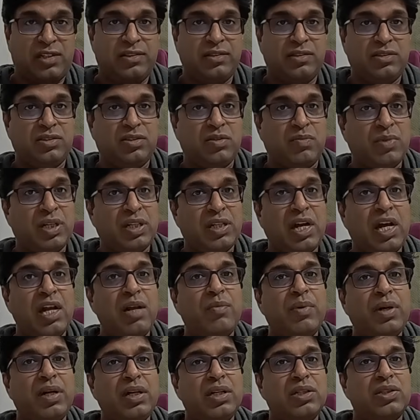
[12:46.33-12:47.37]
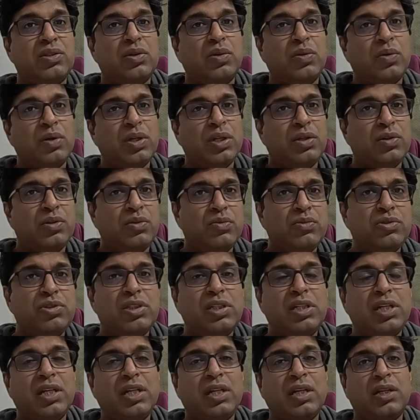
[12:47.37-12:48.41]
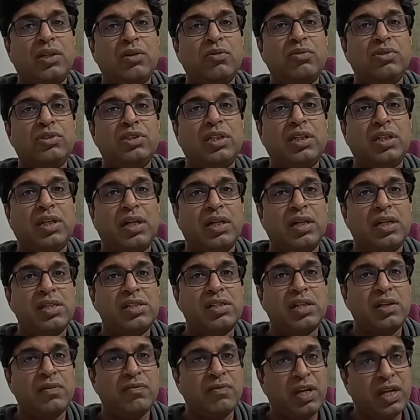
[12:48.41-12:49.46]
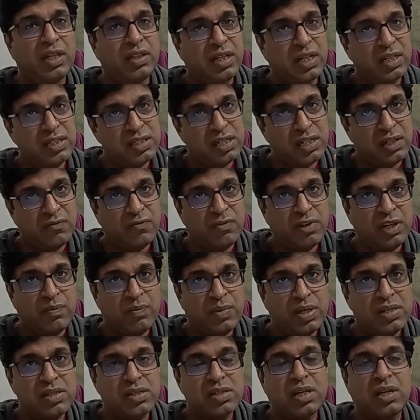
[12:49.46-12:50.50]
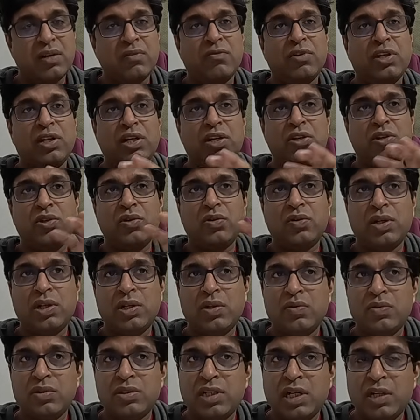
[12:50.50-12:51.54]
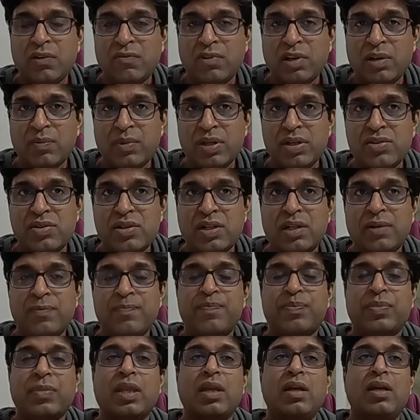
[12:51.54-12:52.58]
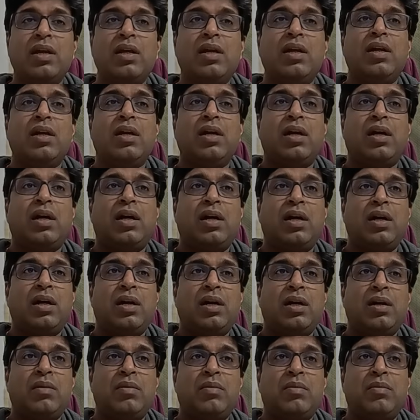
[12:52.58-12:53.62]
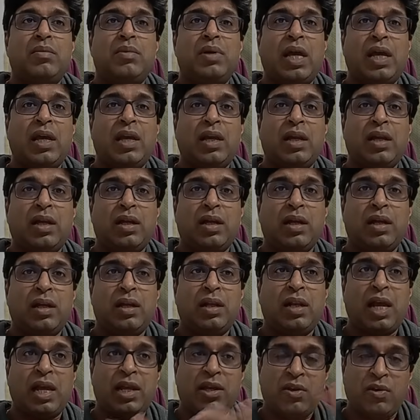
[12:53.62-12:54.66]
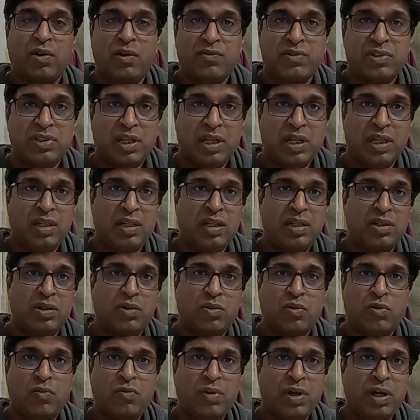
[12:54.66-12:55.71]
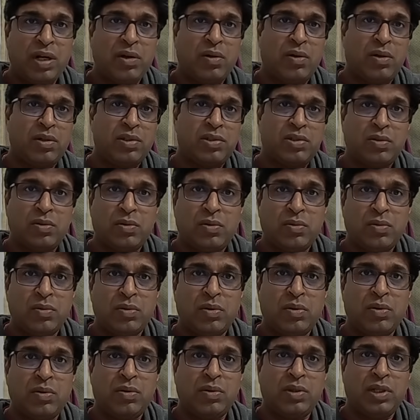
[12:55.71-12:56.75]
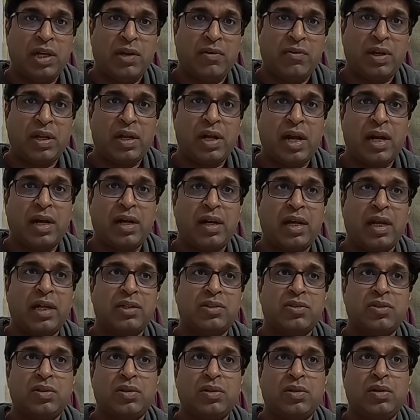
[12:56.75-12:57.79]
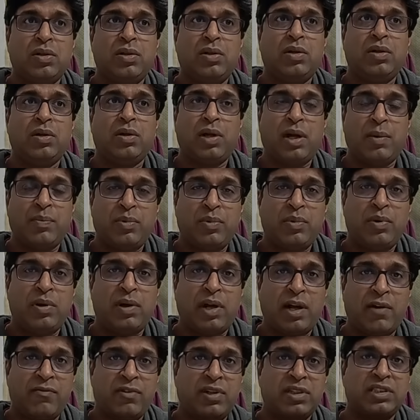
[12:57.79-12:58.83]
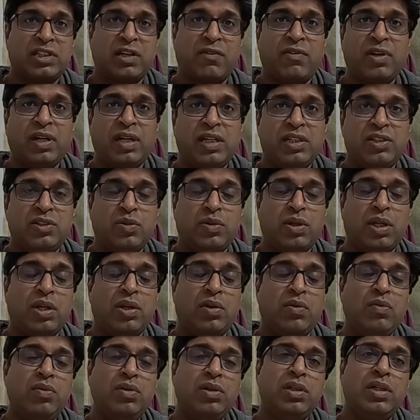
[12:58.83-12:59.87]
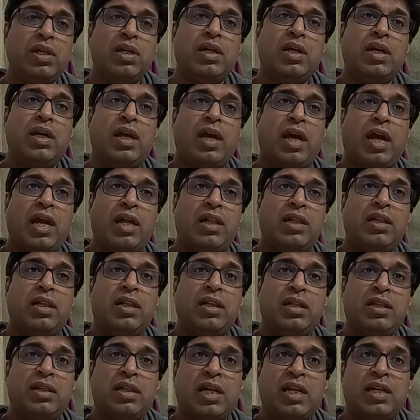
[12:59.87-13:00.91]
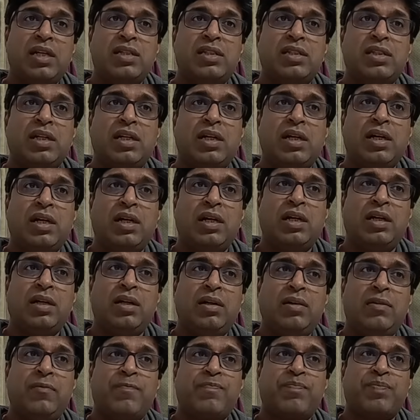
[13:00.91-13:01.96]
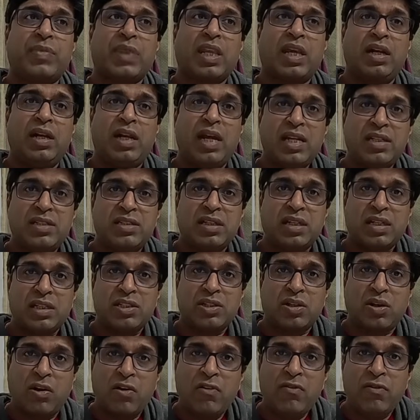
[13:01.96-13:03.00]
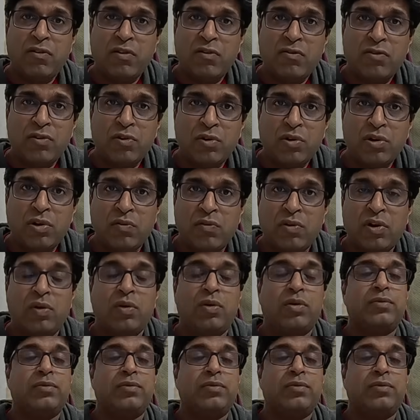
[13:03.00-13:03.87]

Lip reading: So methylprednisolone is usually used in condition where there is inflammation. We need to reduce the inflammation. Like you have seen in COVID also, there were guidelines up after 7 days you can use, and there is less risk of fluid overload.